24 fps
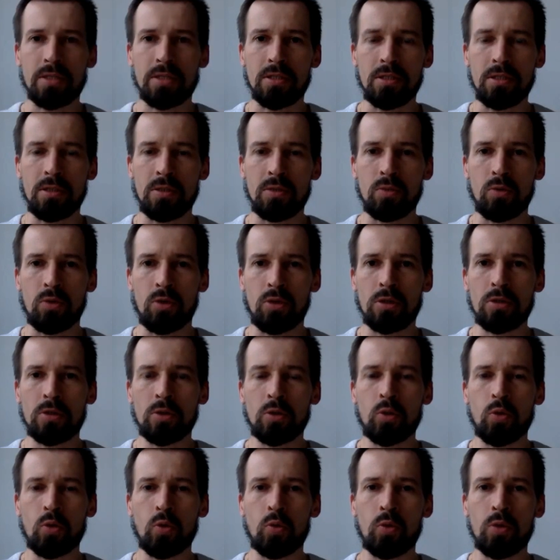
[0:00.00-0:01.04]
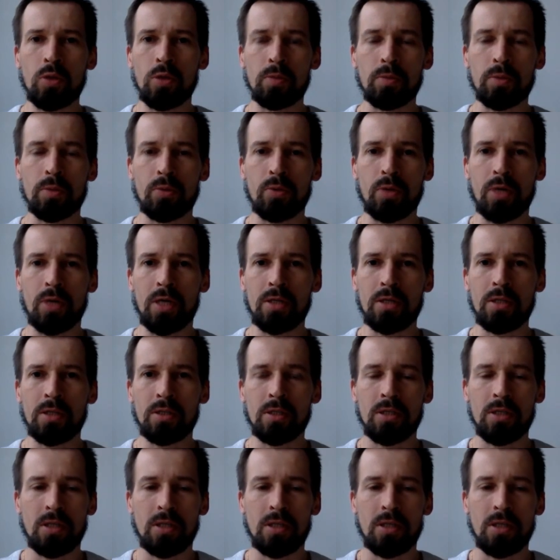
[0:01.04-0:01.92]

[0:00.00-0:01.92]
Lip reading: in the world who will provide